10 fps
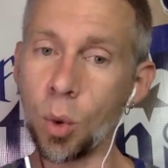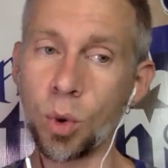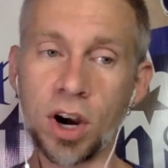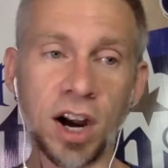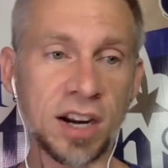
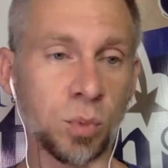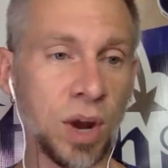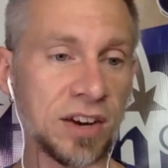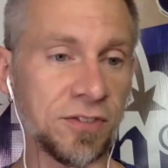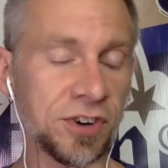we're
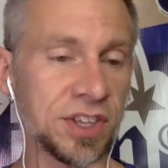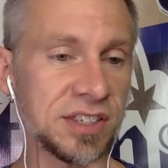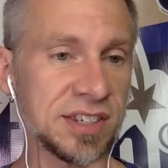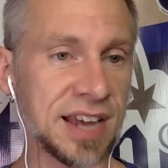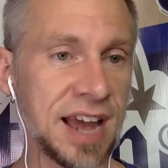waiting for
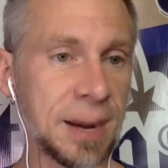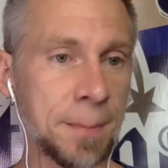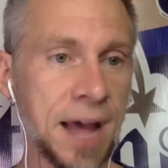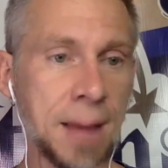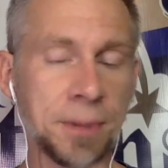this to kind
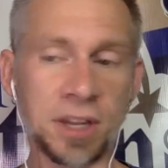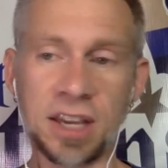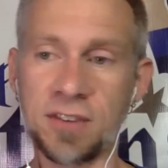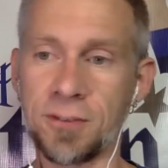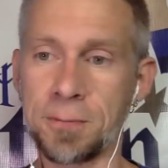of
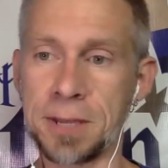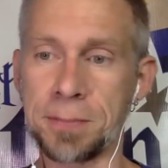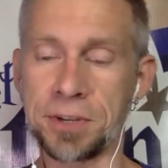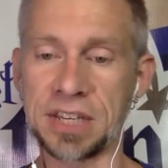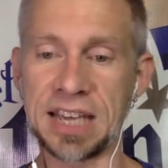populate and for
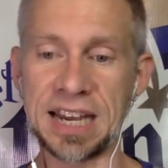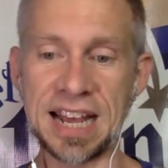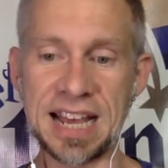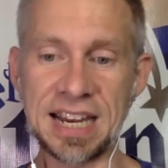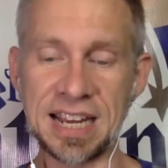people to get
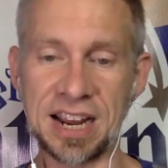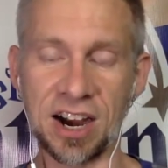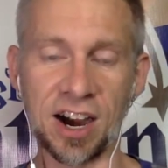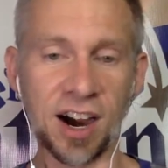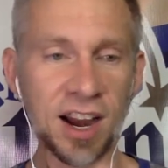in
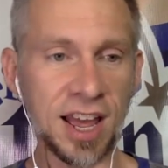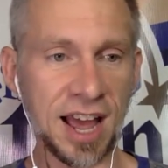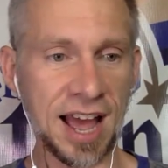here.